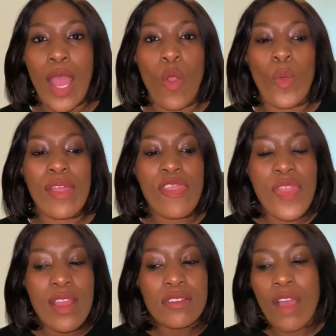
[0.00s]
where
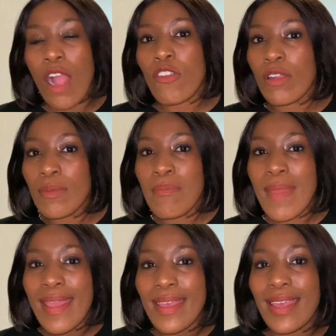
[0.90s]
things are not
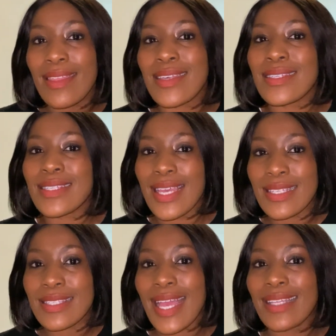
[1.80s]
making the
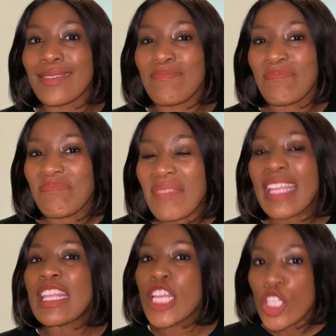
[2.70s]
sense that
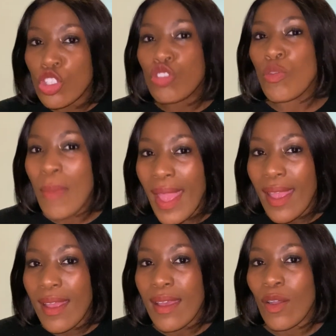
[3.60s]
it needs to
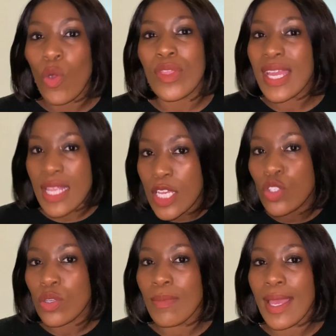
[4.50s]
make or they need
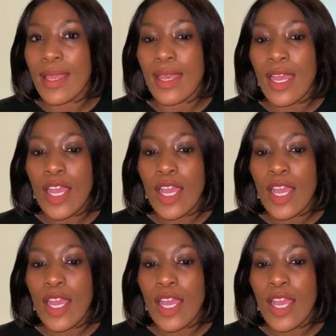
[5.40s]
to make,